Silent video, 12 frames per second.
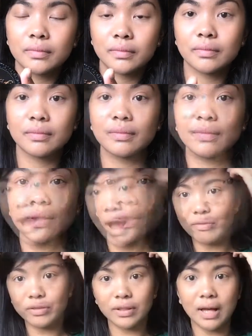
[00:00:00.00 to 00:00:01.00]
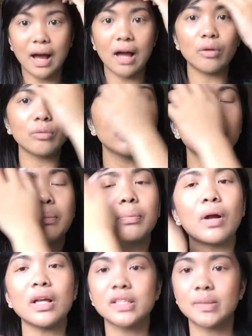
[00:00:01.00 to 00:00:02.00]
So after that, I don't really
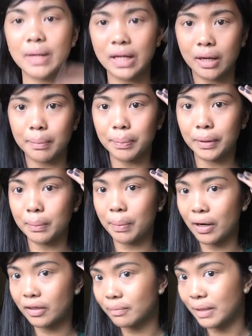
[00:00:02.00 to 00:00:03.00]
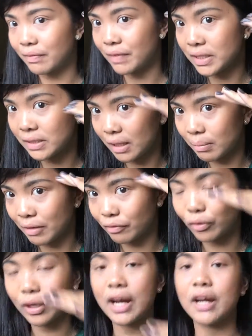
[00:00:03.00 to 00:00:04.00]
bronze my upper part of my face, like my
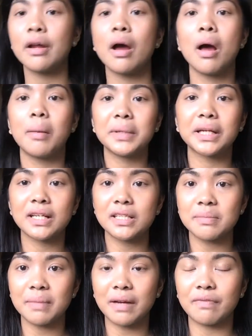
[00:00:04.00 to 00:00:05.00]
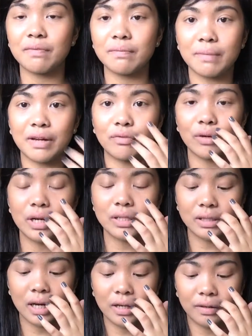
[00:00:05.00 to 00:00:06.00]
forehead, because my my
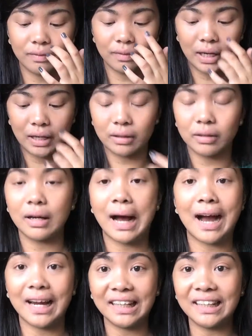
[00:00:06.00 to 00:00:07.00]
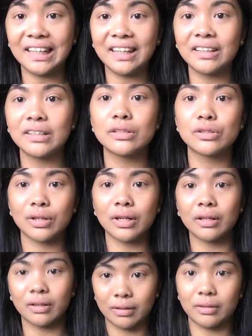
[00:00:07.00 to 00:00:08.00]
forehead's kind of like hiding
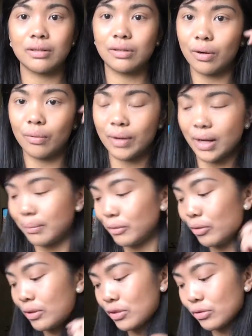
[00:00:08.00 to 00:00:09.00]
during the, you know, when I'm going to